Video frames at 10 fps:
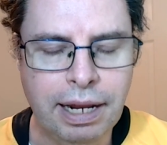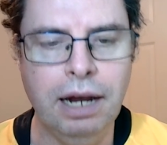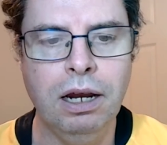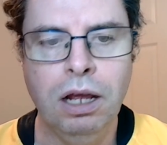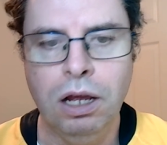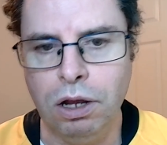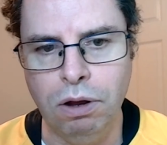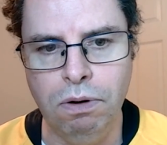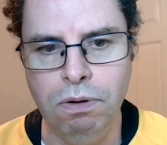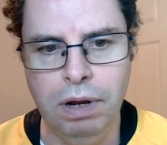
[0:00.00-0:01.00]
Then
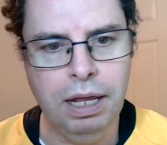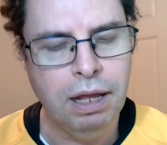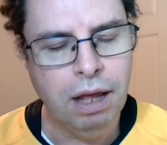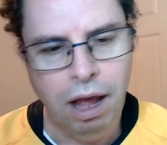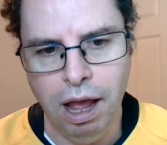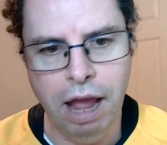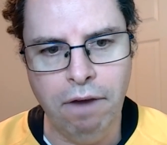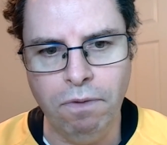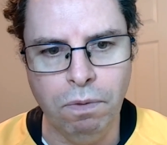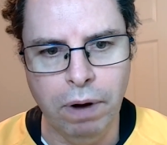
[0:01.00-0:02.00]
Cooney
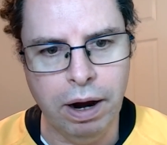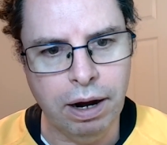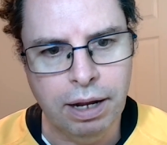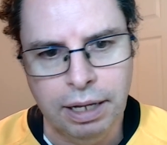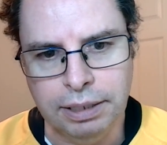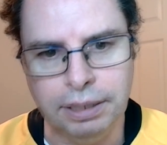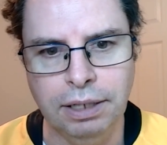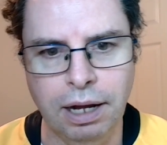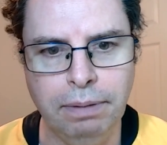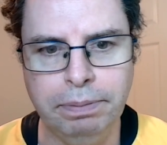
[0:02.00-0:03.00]
everywhere
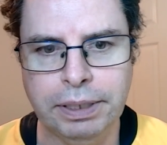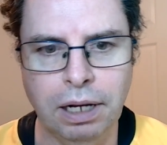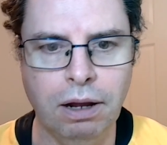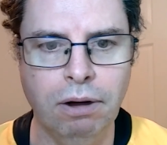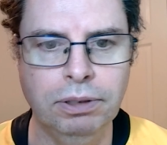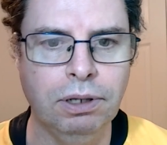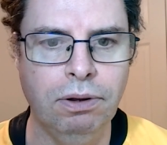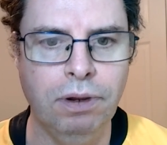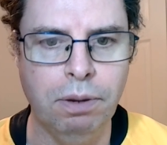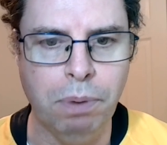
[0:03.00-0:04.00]
snipes and goes
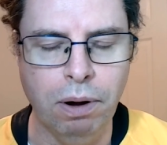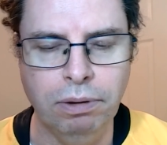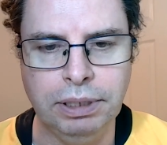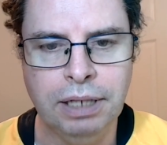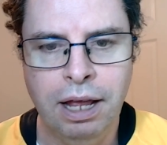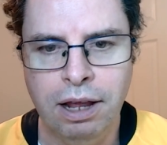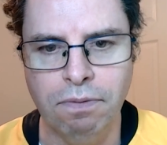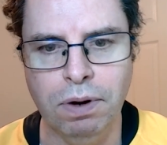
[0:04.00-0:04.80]
under the post,